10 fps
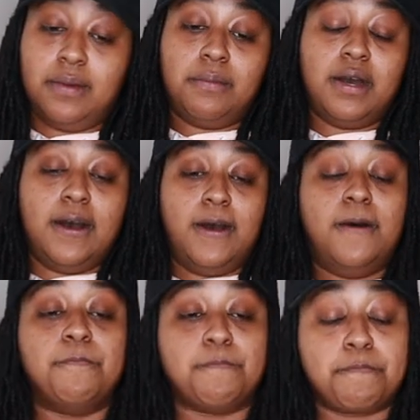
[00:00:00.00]
But
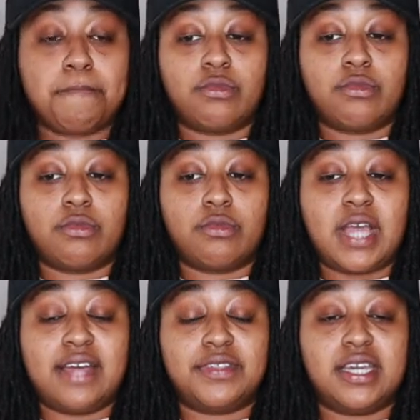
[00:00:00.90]
um,
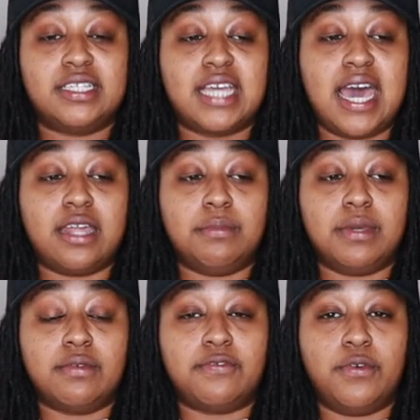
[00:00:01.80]
I think it's
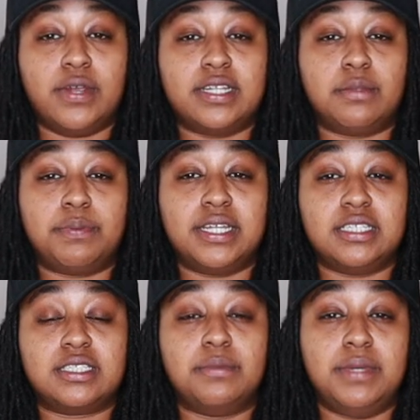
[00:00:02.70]
adamant for
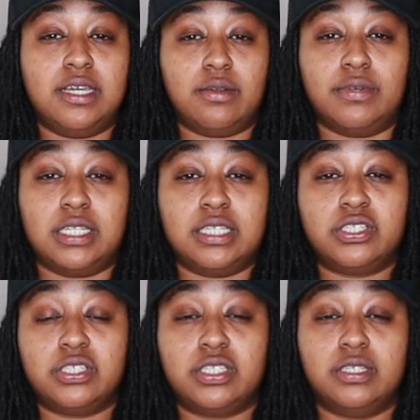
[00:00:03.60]
independence to be in a
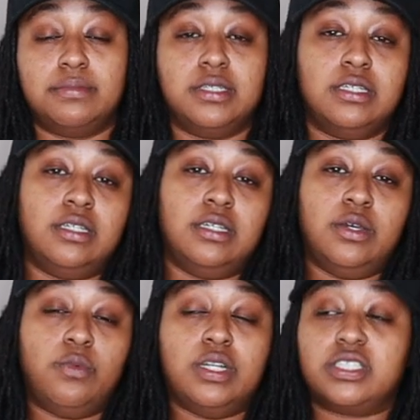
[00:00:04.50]
relationship,
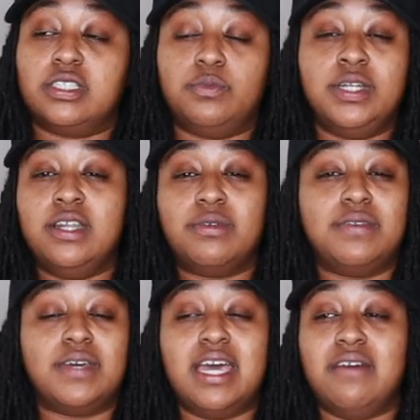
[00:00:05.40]
which we don't
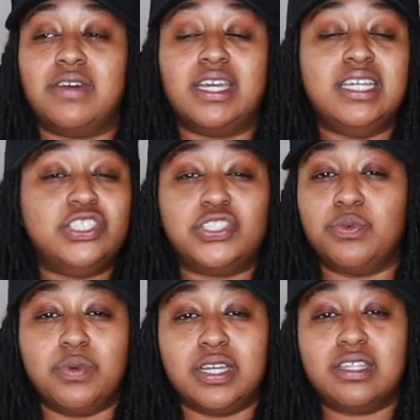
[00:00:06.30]
even have an
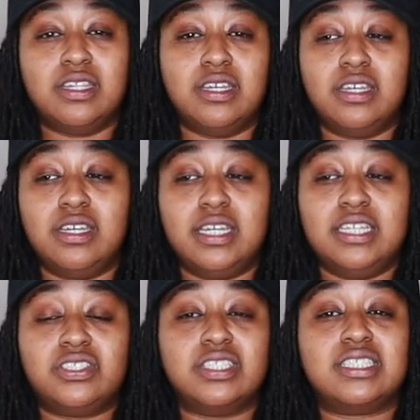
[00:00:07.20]
issue with.
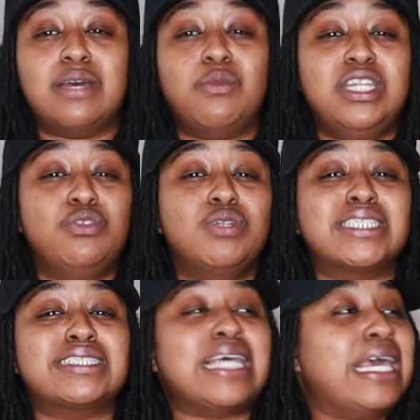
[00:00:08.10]
It's just that we do
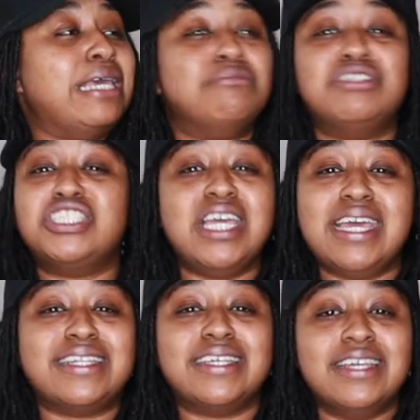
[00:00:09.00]
the same
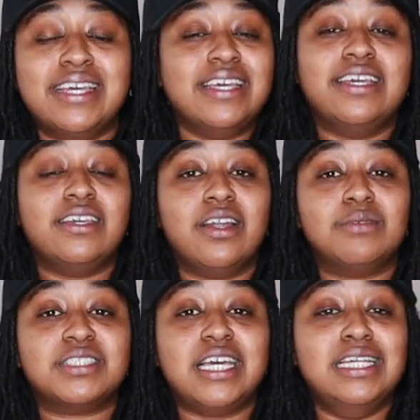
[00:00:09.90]
shit. You know
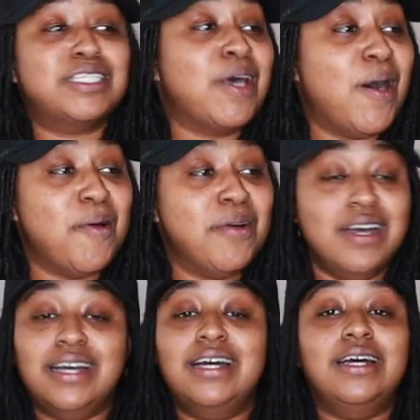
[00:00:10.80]
what I'm saying? So
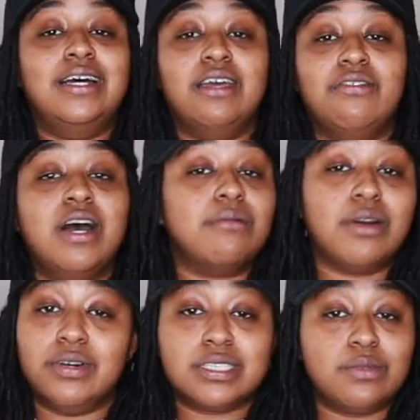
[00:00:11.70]
if I'm
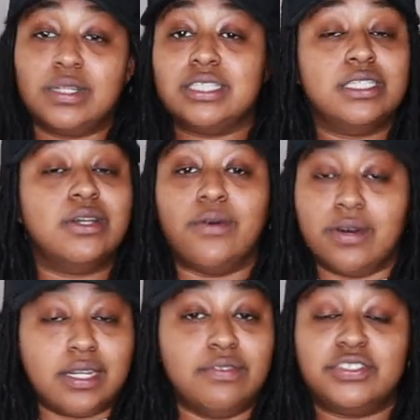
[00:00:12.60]
going somewhere, she
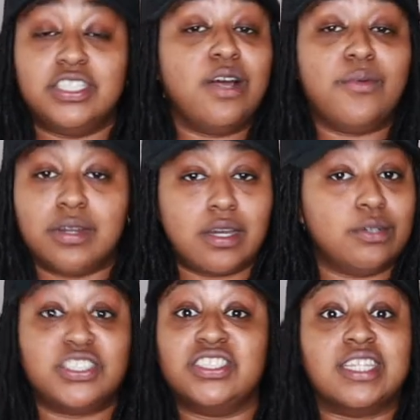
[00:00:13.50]
going. If she don't want to
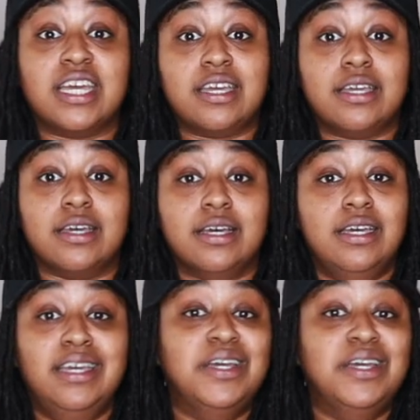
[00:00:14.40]
go, she's staying here.